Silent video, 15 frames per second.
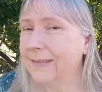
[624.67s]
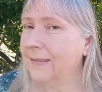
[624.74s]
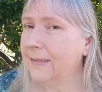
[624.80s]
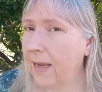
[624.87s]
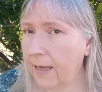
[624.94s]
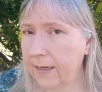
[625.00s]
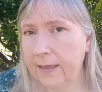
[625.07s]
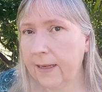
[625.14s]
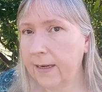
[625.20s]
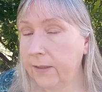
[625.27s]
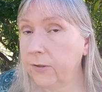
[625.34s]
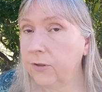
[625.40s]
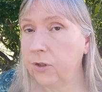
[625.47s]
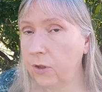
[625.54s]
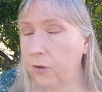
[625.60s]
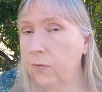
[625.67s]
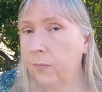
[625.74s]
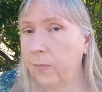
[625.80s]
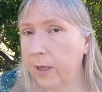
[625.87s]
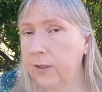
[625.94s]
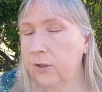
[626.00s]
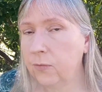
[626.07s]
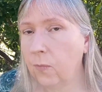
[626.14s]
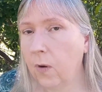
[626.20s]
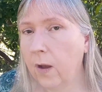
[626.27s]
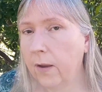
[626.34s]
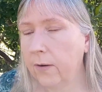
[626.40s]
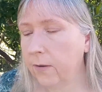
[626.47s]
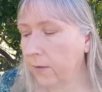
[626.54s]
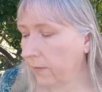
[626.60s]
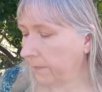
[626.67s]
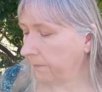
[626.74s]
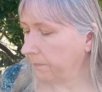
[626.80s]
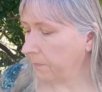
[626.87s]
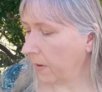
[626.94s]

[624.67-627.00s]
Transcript: not getting too much water.